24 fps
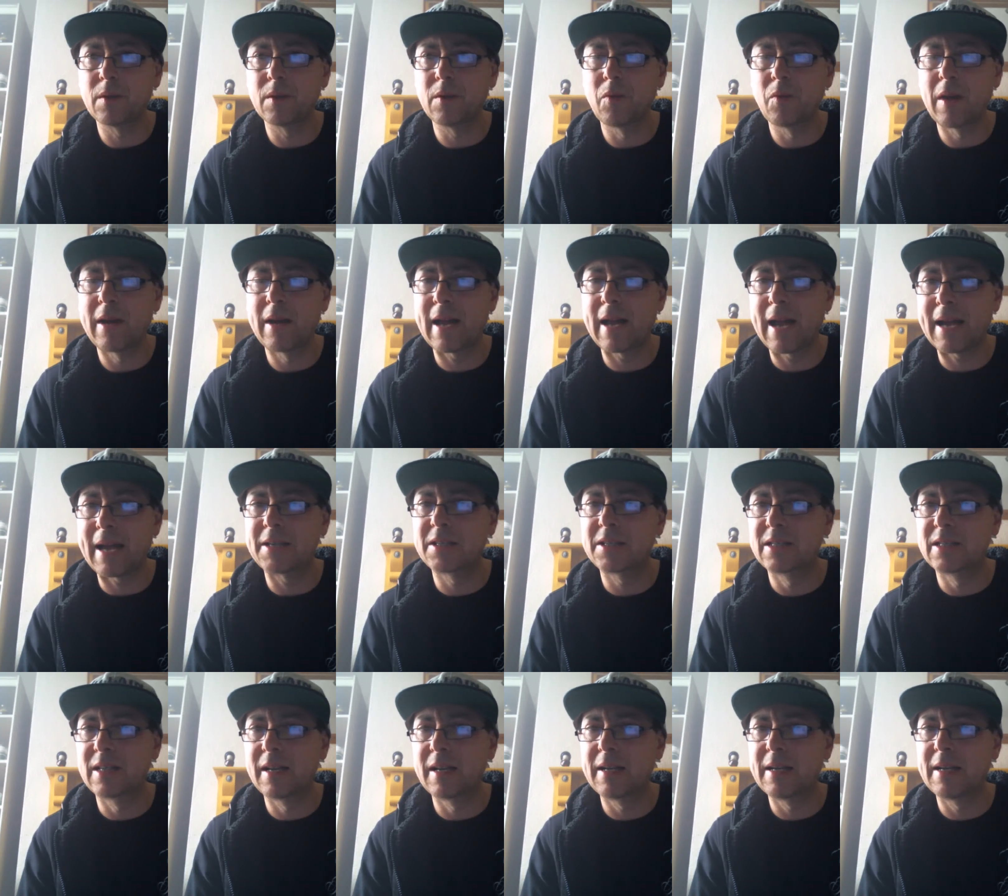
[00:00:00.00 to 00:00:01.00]
when
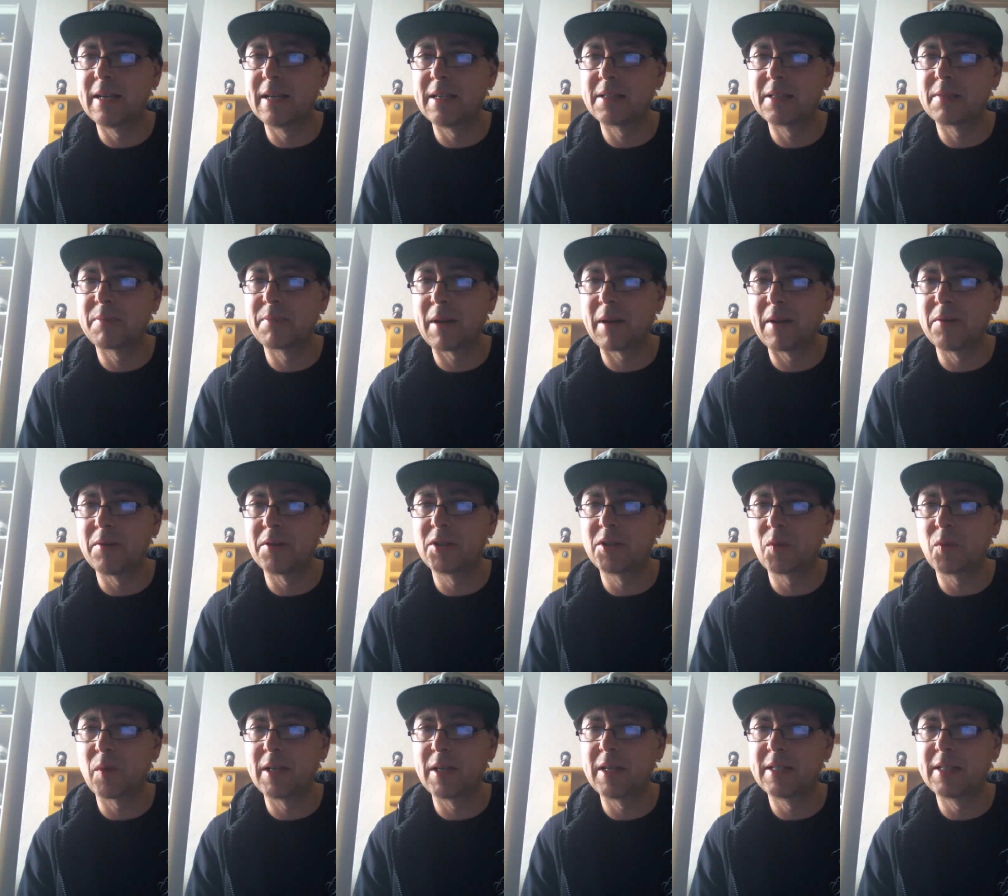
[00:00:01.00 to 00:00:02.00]
actually it's about a
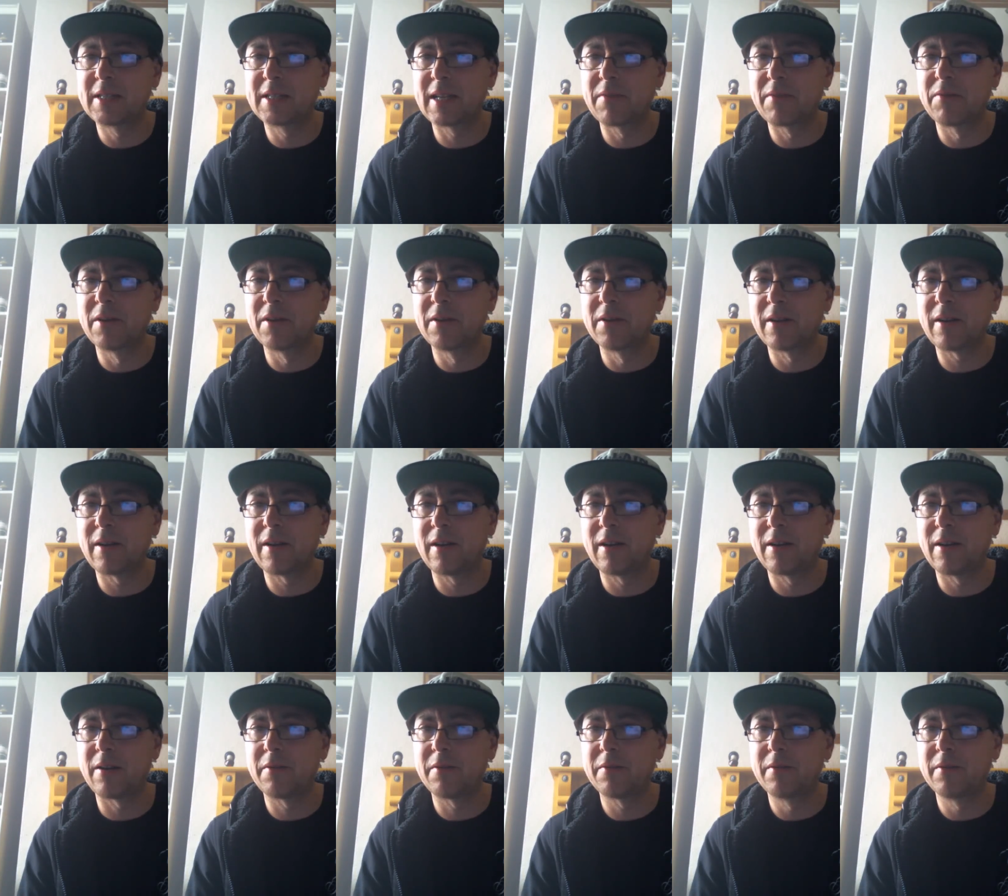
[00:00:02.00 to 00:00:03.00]

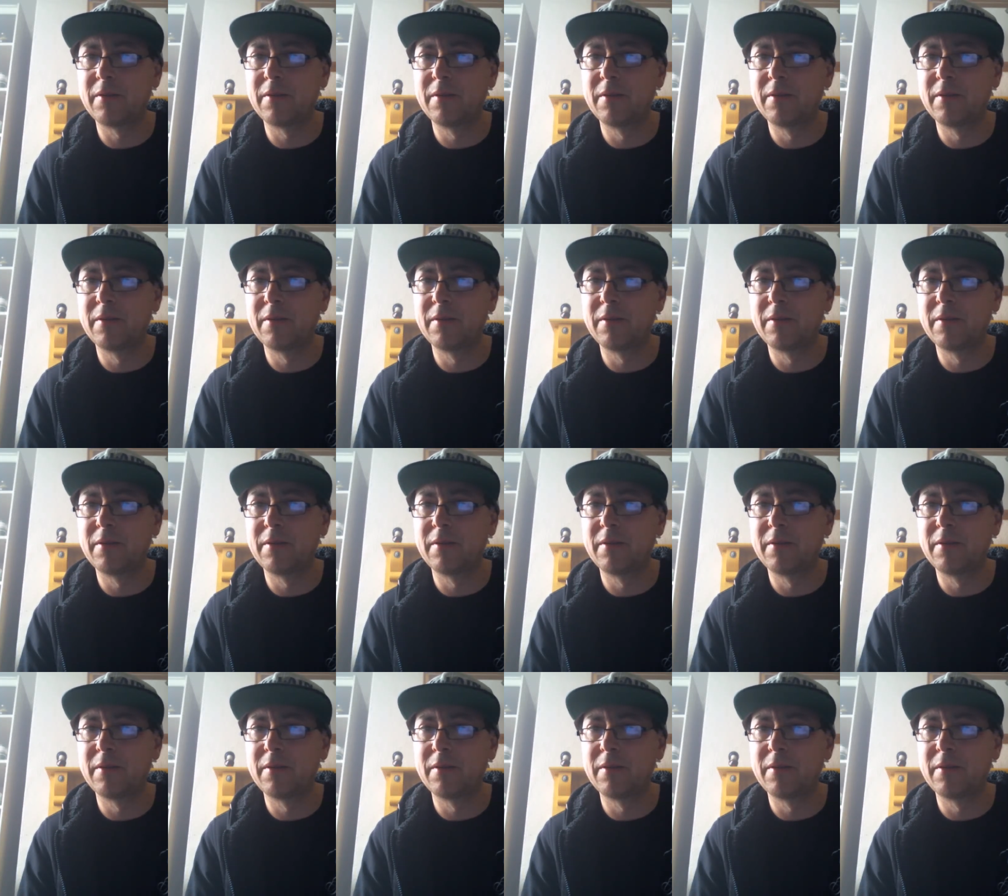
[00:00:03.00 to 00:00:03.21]
27.5,